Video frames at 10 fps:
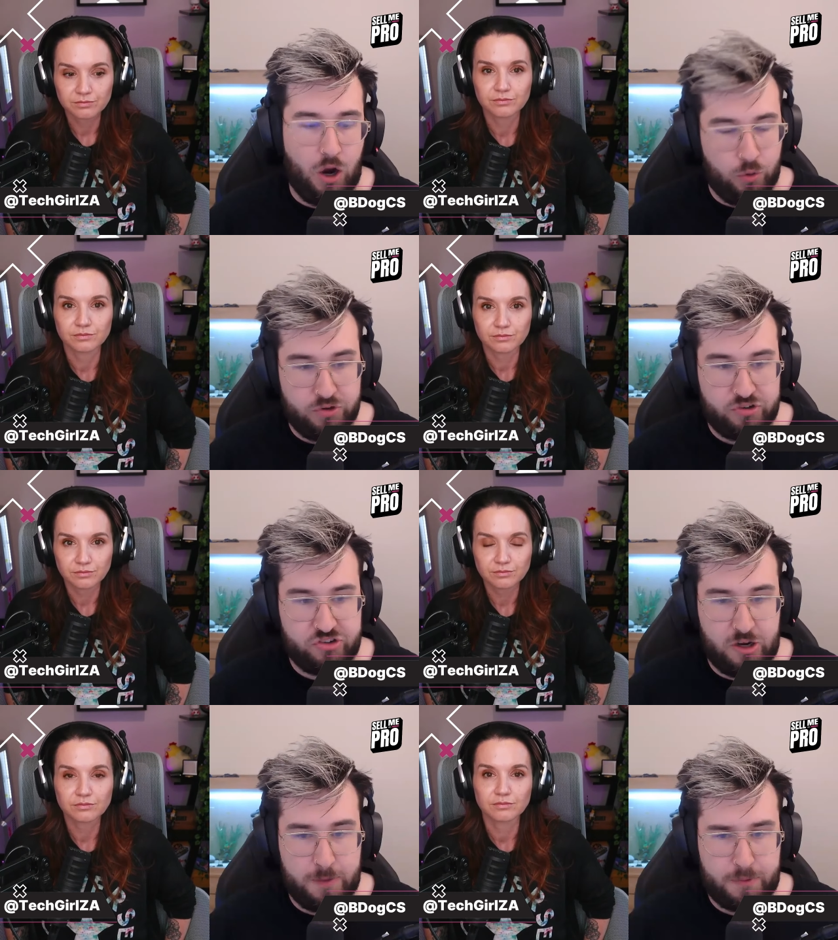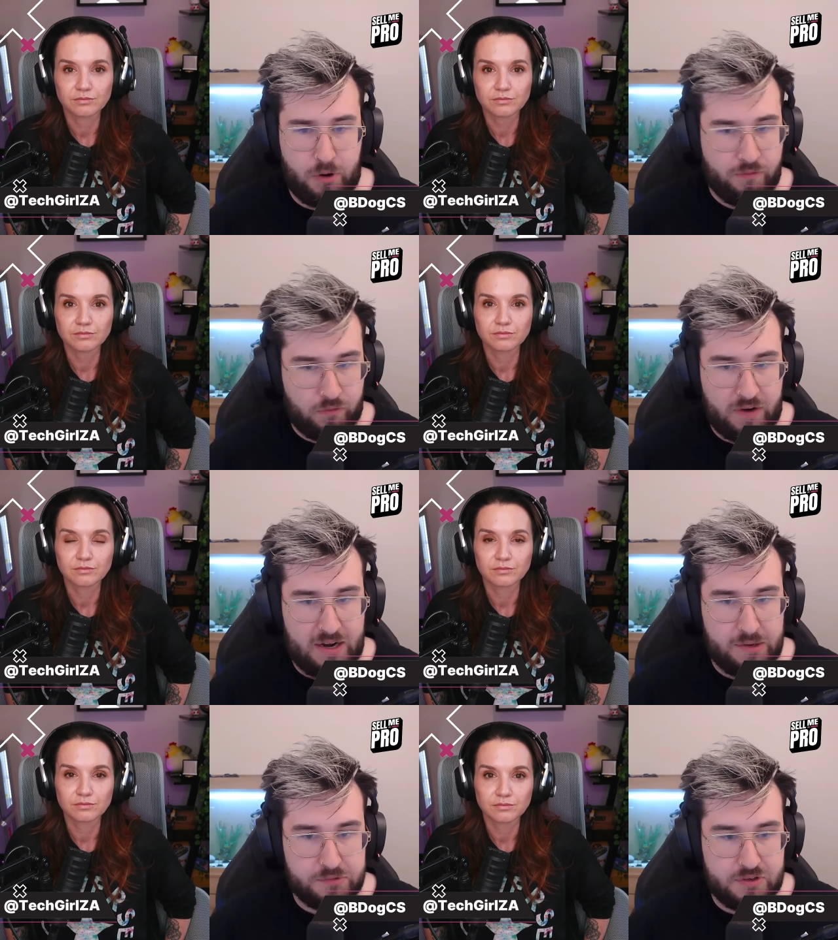Speaker 1: ownership of a
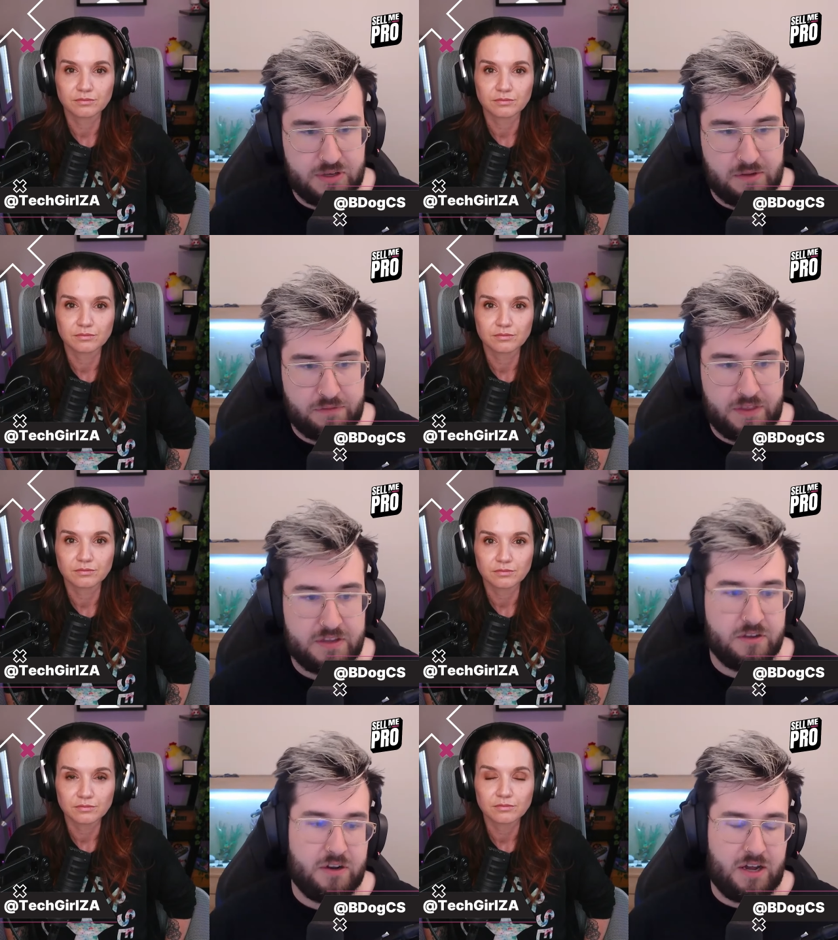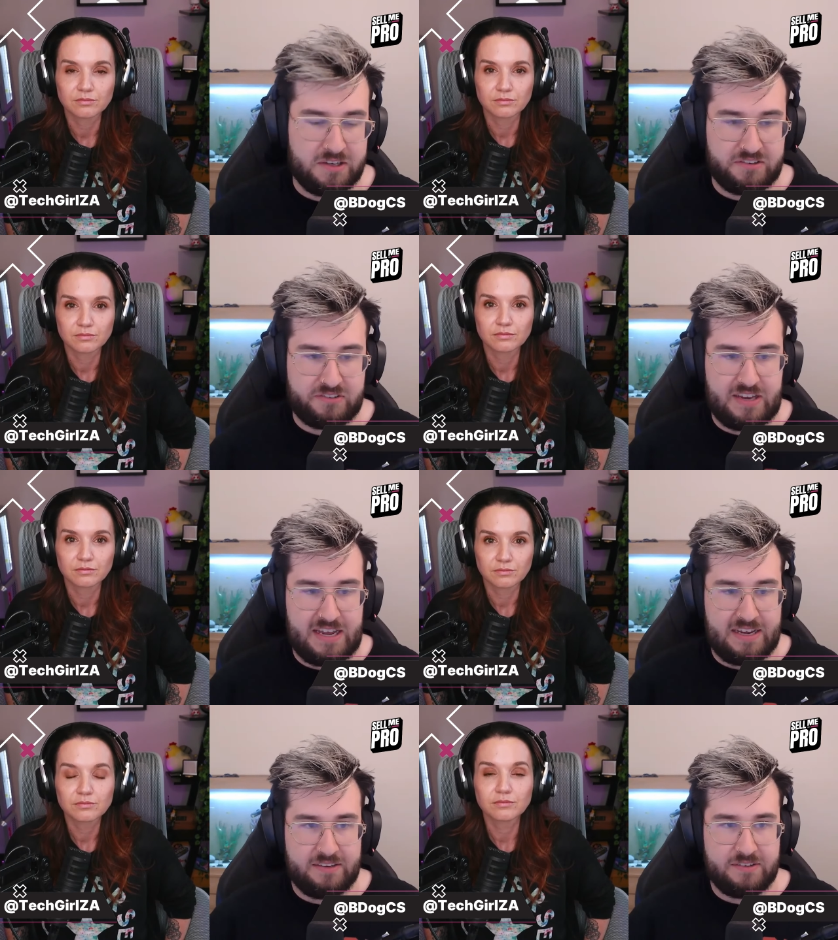round. If they can
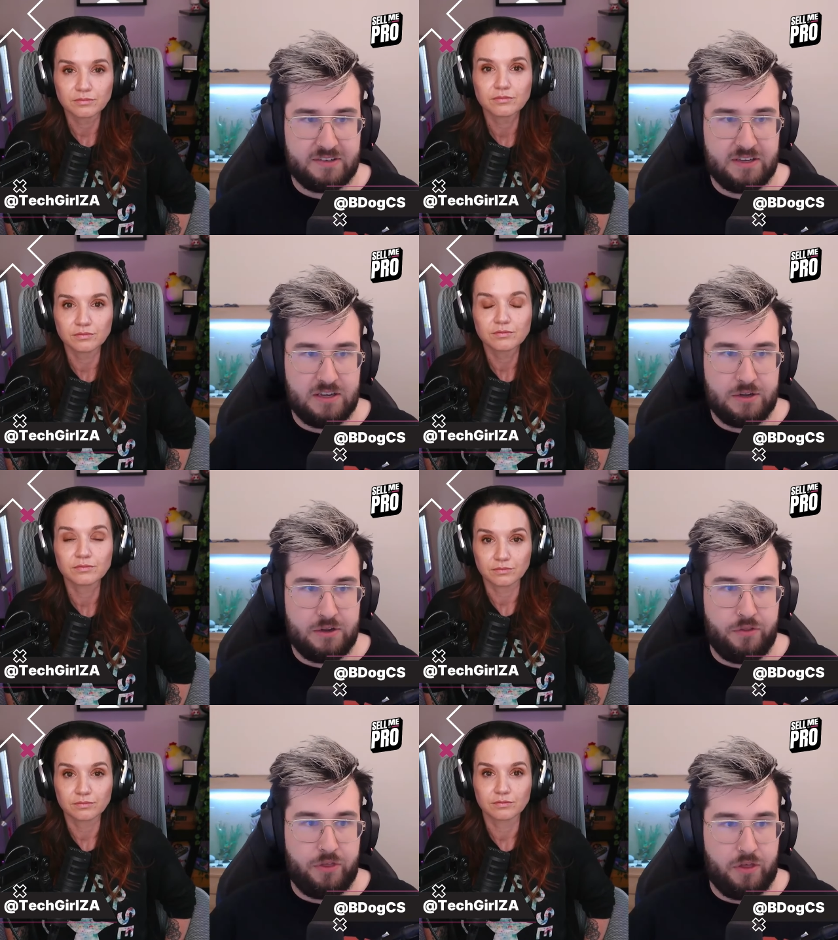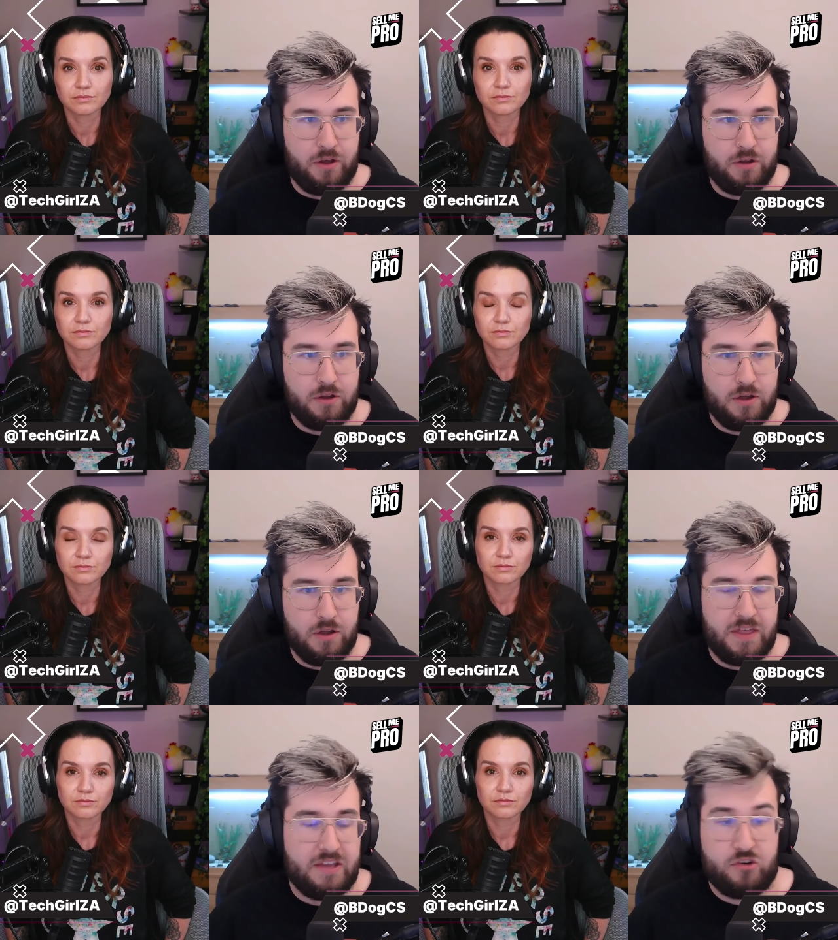understand the
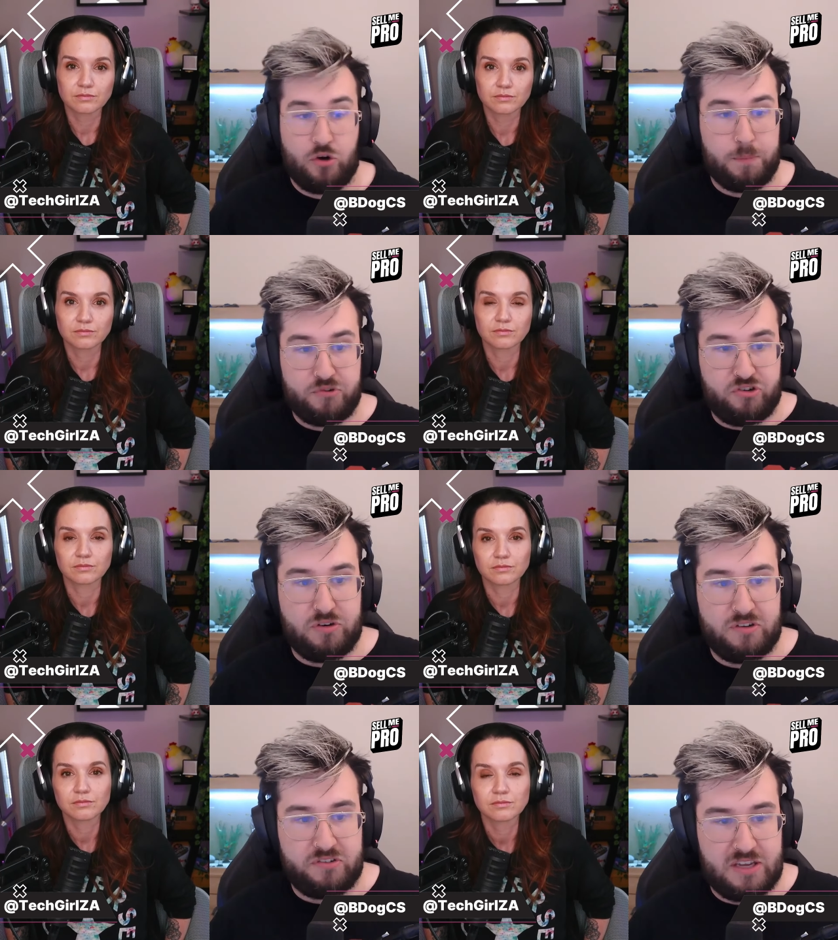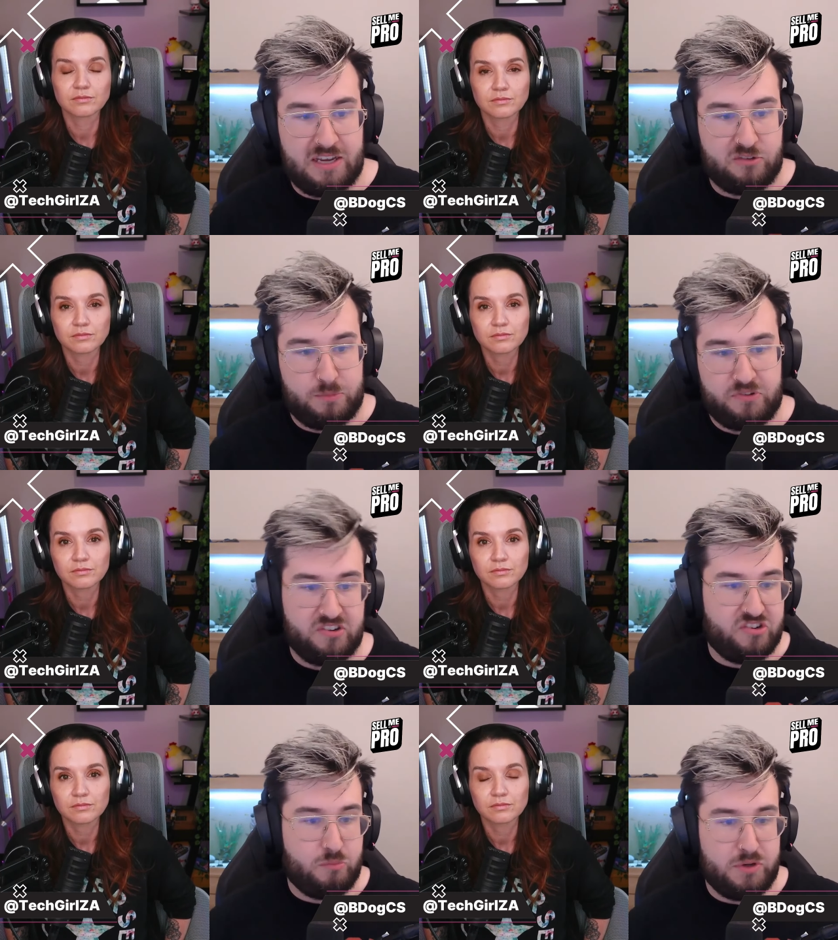there's an opportunity here to
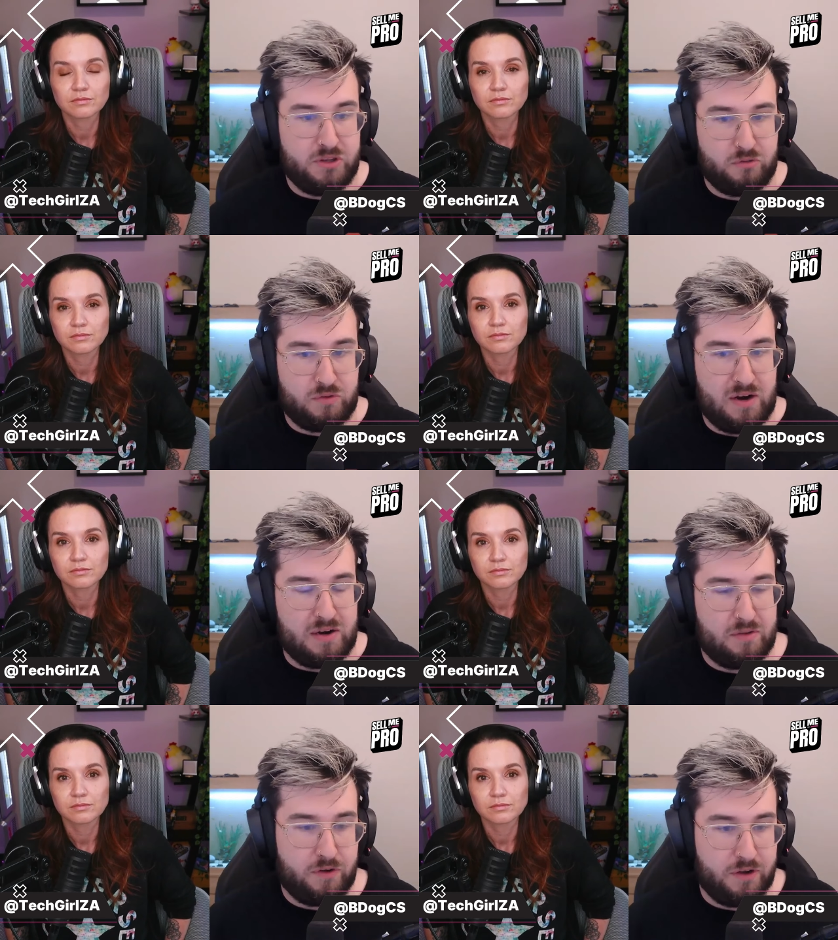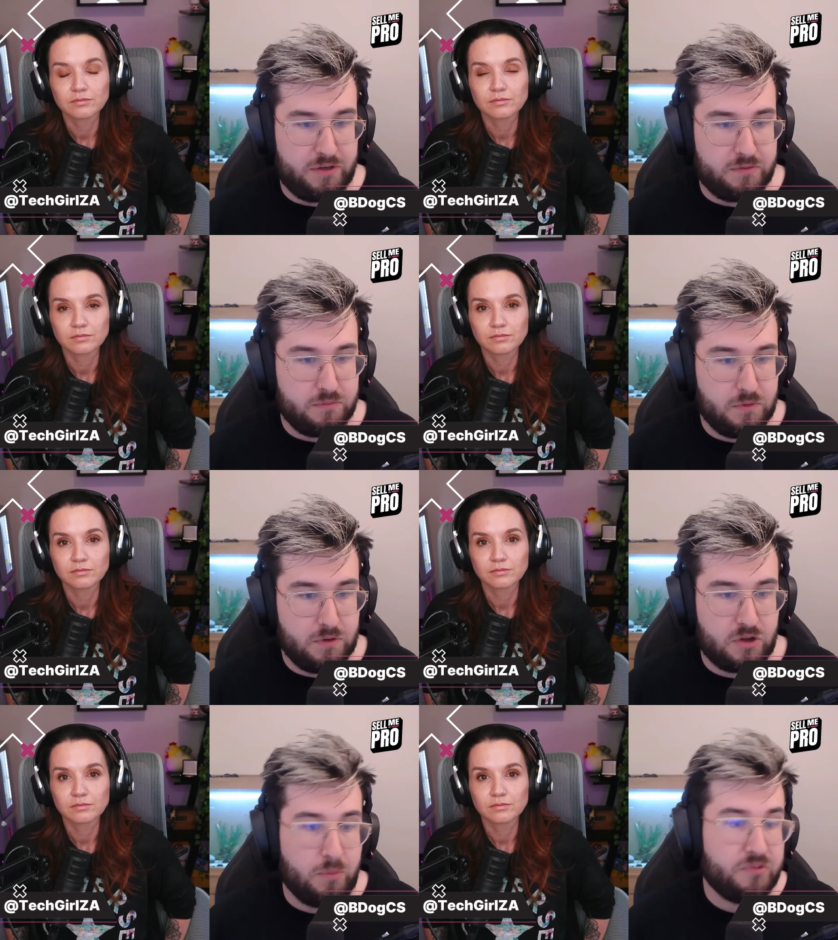potentially win the round if I
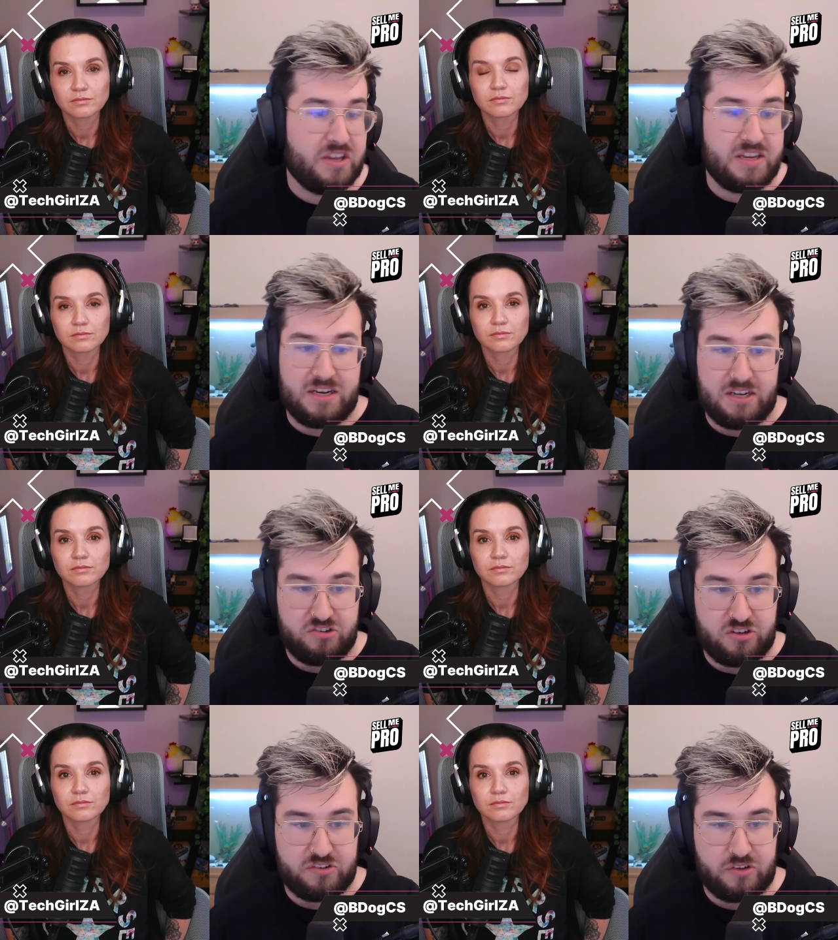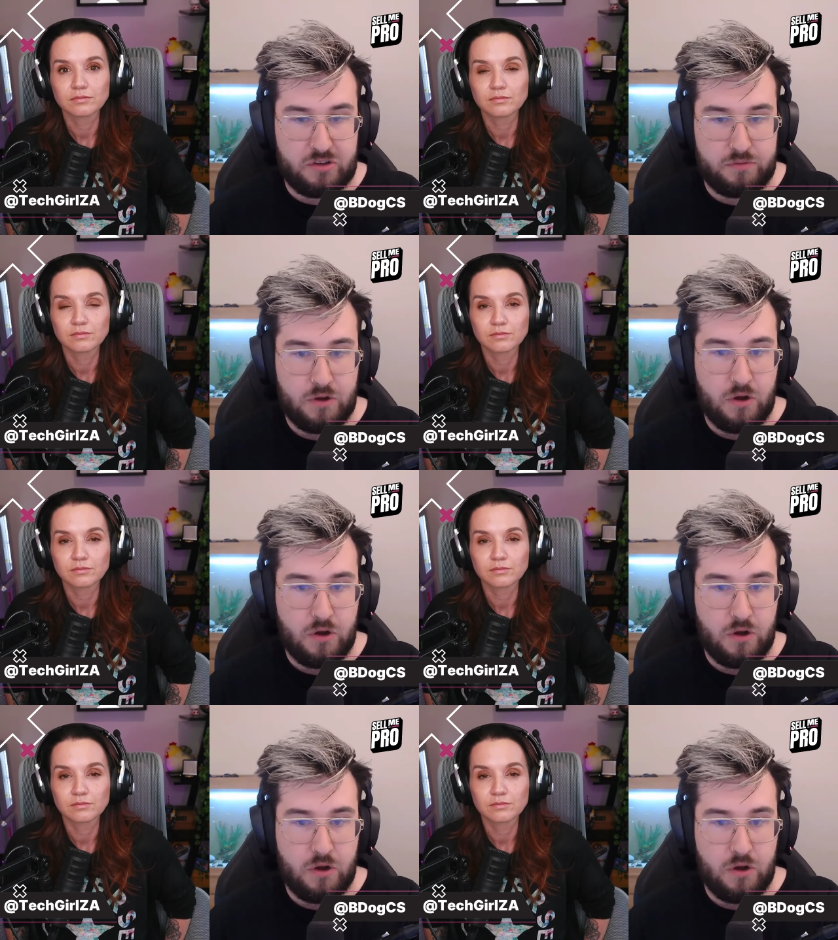go and take initiative,